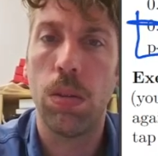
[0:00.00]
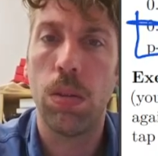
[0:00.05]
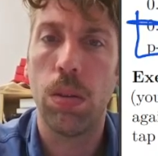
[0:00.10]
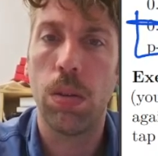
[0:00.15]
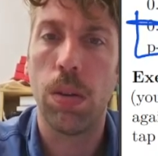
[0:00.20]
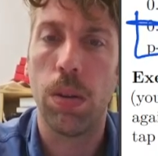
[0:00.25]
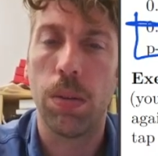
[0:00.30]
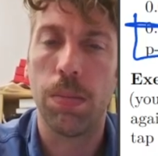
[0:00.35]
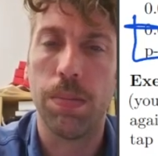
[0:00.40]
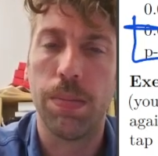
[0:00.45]

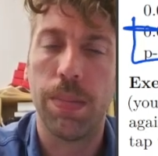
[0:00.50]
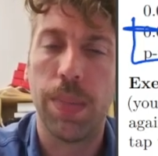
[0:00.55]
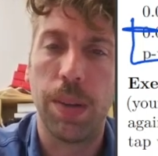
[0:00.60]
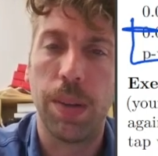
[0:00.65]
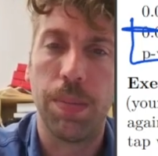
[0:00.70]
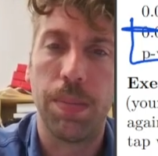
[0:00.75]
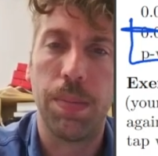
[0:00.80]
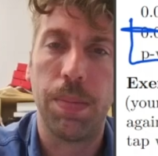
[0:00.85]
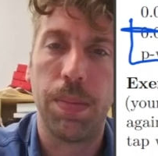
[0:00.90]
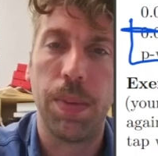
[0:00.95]
I'm
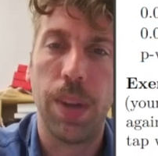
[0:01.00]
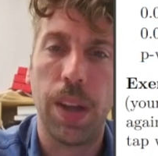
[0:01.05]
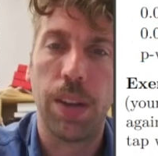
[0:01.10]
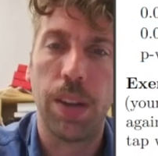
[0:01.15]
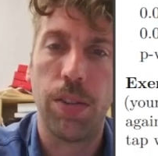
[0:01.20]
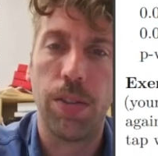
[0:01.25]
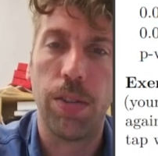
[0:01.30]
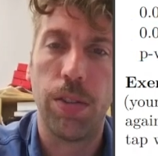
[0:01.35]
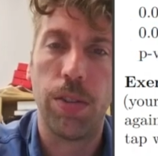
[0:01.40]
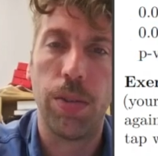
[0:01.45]
not
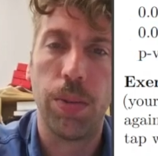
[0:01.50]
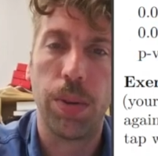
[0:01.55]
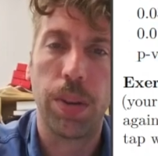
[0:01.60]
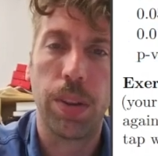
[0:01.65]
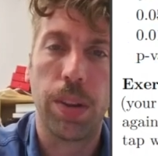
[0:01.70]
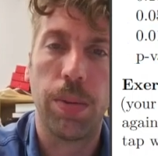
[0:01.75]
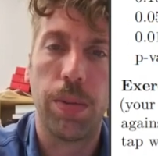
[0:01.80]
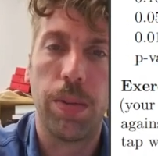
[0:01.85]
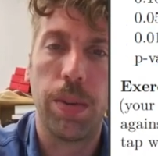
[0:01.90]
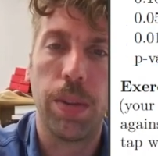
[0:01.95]
doing
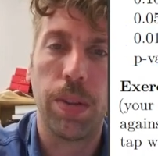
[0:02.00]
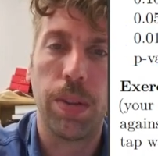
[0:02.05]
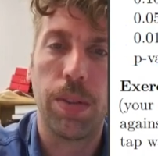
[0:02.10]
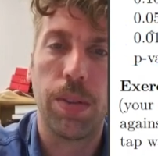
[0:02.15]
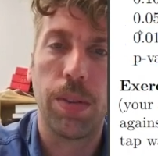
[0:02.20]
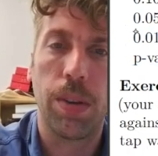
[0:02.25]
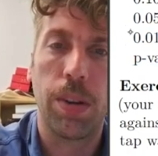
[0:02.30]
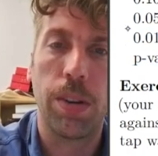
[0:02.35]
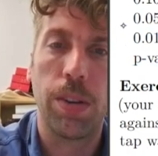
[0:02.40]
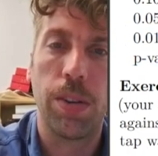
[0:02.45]
that really, it's
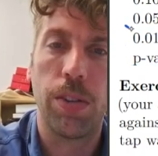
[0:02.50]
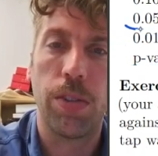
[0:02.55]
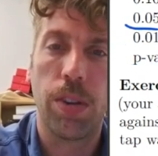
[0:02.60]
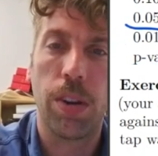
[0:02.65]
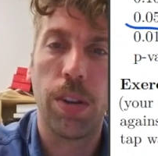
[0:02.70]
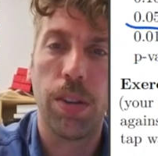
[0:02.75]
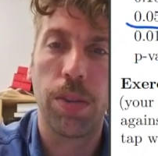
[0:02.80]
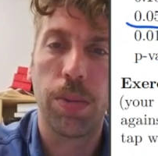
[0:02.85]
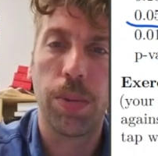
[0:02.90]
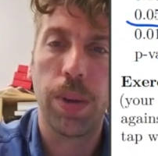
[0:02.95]
hard to
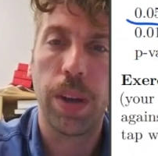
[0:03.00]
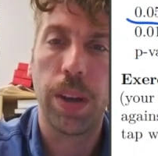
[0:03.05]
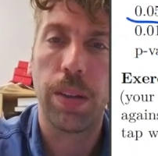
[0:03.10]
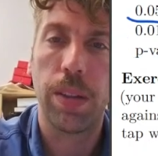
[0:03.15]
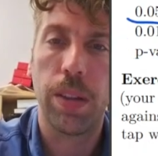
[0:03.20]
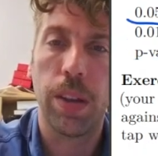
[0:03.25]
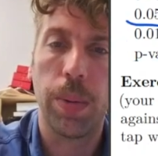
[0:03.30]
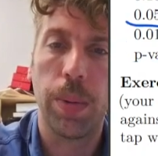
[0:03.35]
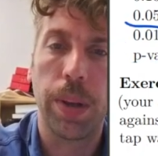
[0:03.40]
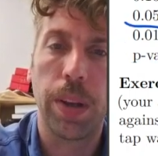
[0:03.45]
draw this way.
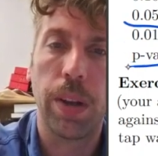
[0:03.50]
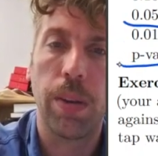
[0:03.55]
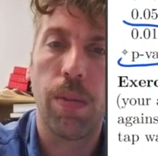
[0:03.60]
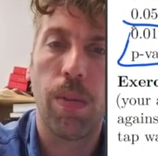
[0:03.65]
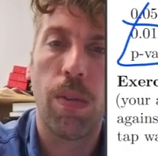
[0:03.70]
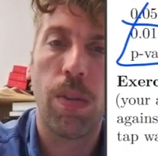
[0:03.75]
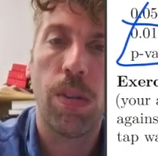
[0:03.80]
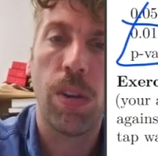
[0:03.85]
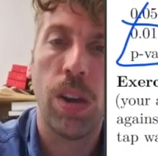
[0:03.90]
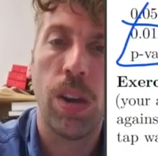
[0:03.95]
There we
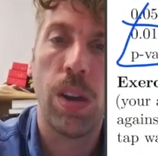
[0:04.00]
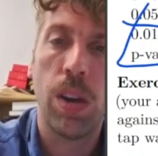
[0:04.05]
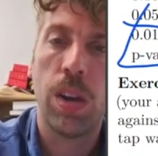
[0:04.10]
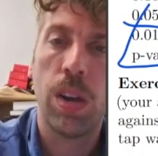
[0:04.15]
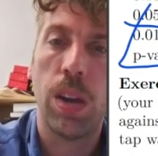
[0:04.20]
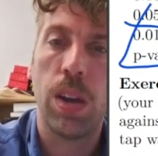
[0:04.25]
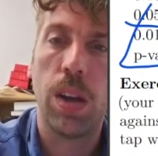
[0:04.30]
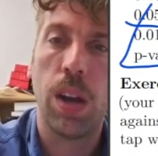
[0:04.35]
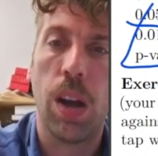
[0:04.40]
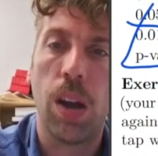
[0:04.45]

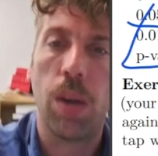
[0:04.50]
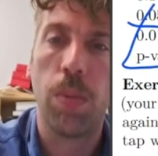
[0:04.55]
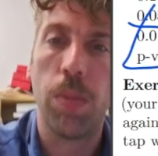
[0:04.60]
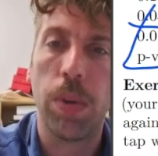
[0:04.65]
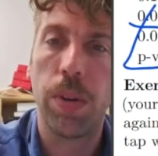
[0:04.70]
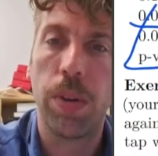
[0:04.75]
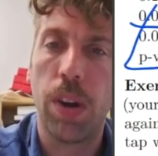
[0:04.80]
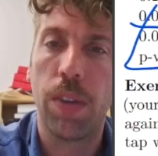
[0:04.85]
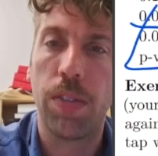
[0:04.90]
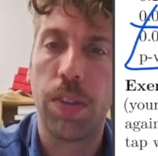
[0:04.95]
go.
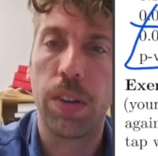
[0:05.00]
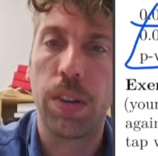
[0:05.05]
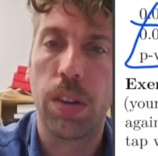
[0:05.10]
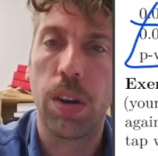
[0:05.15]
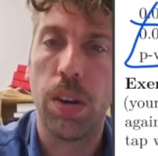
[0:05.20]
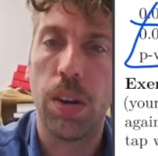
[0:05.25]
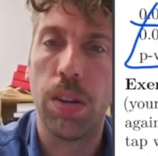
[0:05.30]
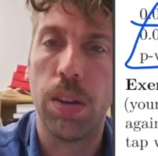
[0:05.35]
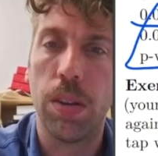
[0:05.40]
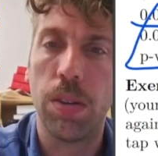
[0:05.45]
We'd often
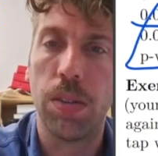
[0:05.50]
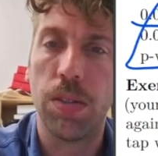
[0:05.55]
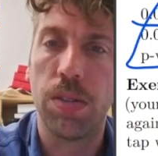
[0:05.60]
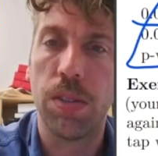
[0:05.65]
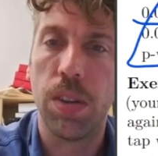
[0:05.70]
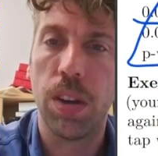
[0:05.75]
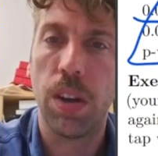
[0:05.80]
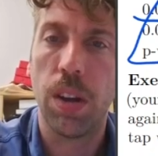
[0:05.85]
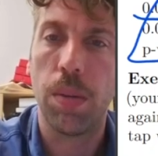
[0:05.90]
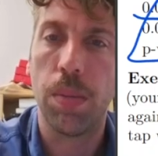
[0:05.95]
call those
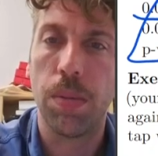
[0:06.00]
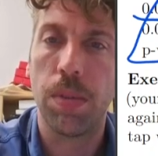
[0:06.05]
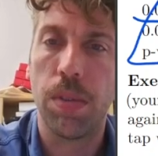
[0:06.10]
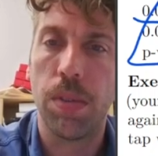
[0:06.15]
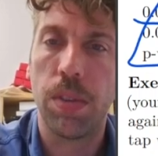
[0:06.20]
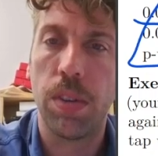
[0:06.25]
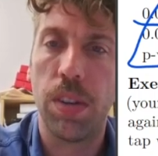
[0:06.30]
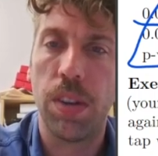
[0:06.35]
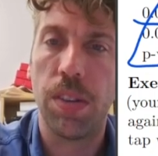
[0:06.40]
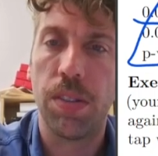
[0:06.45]

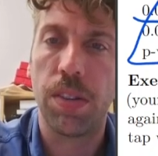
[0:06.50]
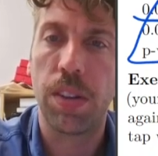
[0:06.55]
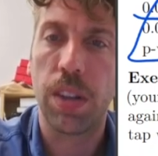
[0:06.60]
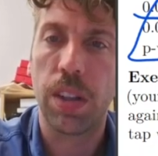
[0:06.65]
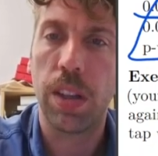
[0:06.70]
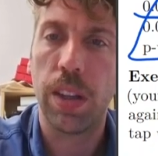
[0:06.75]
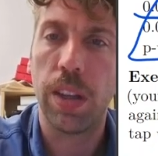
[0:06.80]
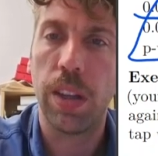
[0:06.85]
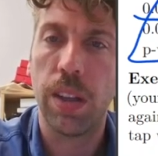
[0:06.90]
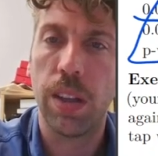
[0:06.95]

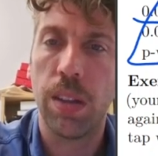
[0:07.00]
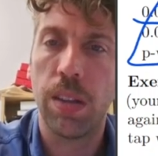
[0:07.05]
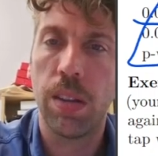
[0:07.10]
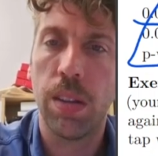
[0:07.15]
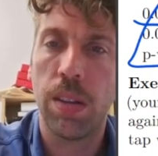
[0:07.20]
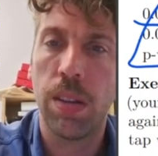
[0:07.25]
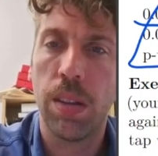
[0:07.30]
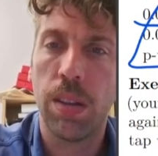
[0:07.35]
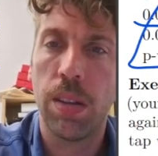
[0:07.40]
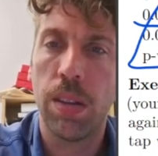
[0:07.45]
statistically,
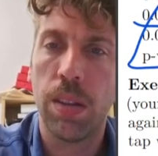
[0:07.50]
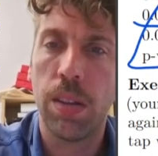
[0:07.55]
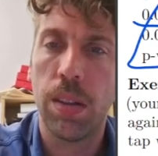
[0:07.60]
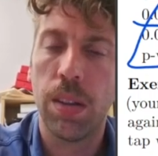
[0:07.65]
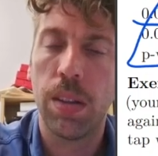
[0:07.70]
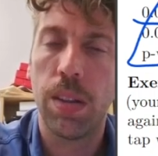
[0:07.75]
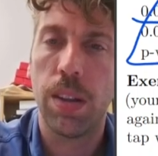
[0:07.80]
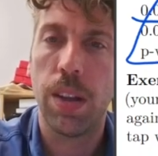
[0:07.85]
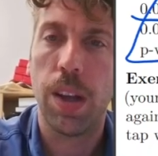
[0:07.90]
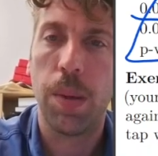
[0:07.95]

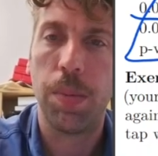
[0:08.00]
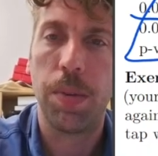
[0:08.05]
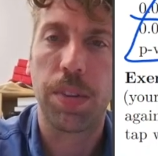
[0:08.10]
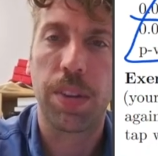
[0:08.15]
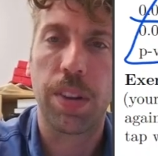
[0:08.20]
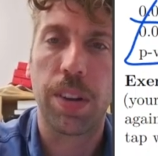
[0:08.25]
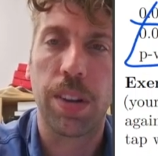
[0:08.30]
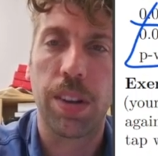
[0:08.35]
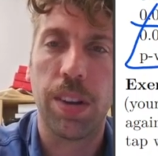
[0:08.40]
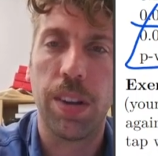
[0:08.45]
I'm just
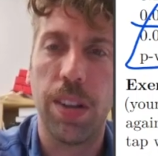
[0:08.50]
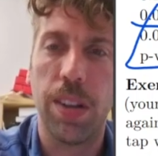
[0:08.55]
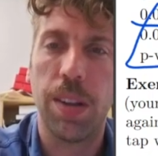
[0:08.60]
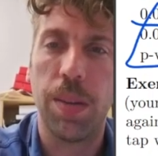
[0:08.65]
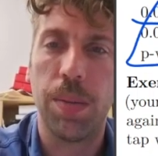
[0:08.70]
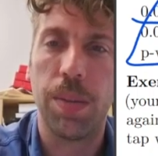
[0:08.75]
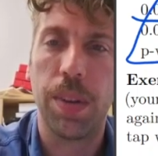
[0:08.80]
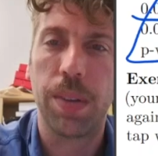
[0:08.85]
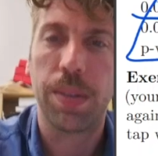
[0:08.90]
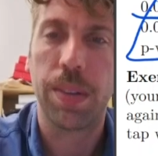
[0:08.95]
going to call it,
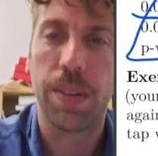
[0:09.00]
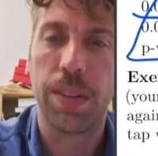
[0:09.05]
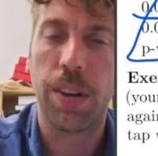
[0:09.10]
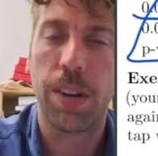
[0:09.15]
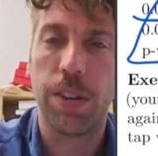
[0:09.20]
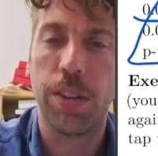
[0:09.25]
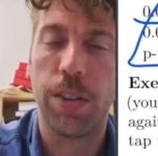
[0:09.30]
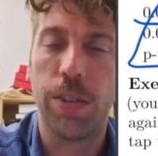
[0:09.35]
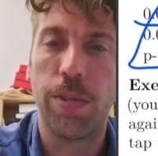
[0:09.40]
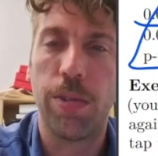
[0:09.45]
it's
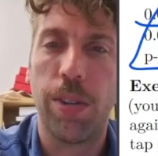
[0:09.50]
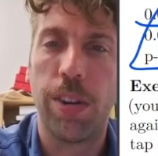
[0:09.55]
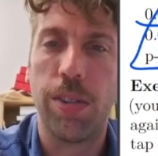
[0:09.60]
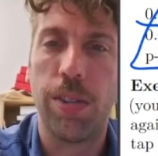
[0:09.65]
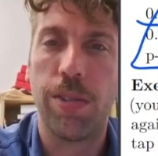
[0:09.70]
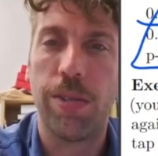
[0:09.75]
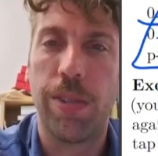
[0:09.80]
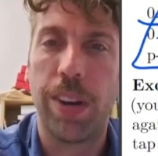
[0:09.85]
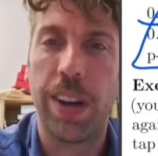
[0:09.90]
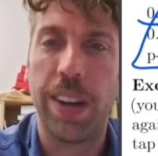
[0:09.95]
hard to
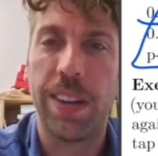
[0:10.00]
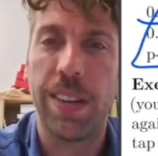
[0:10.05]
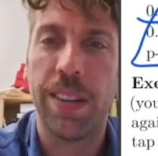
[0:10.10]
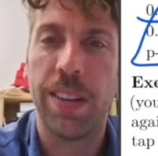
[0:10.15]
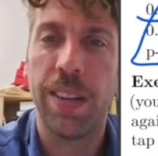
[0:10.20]
write,